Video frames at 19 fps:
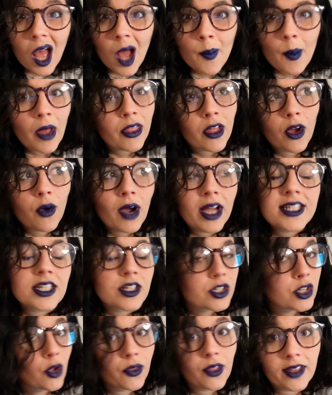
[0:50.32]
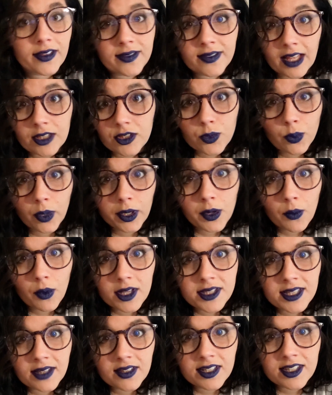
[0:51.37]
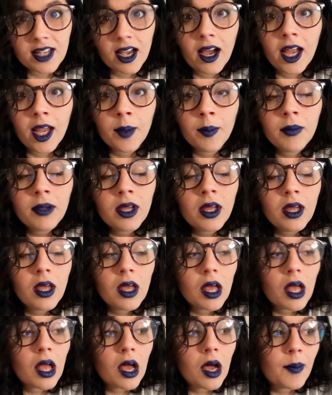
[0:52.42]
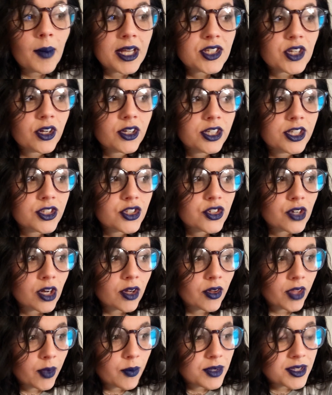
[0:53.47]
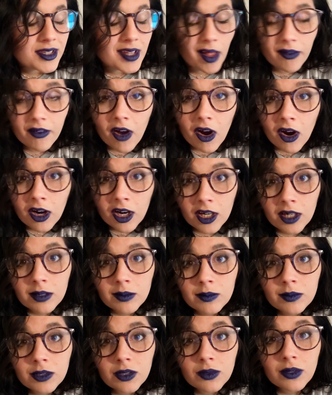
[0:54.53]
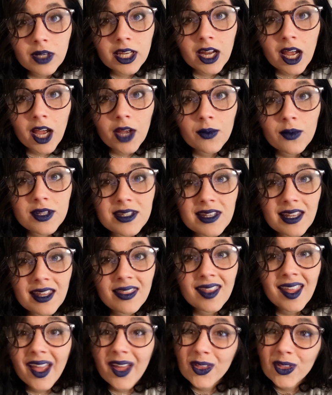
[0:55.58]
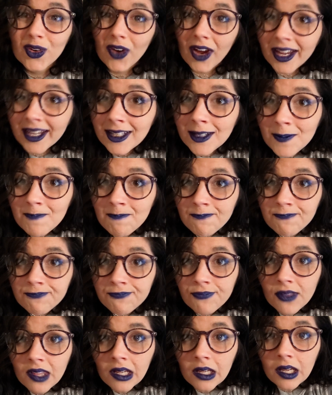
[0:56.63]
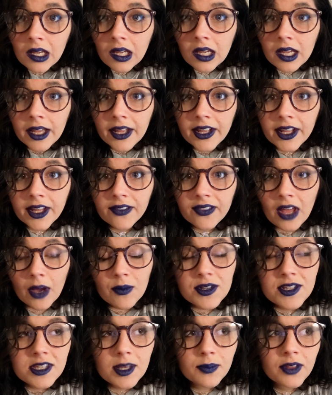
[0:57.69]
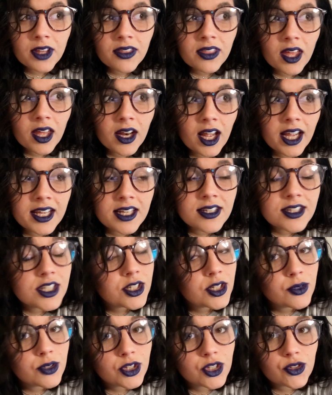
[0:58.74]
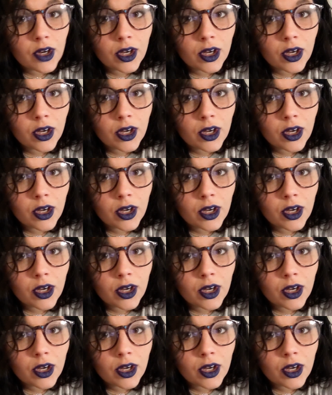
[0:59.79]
although I didn't know that that's what it was at the time. I started struggling with self harm when I was in the eighth grade. And that was something that I continued to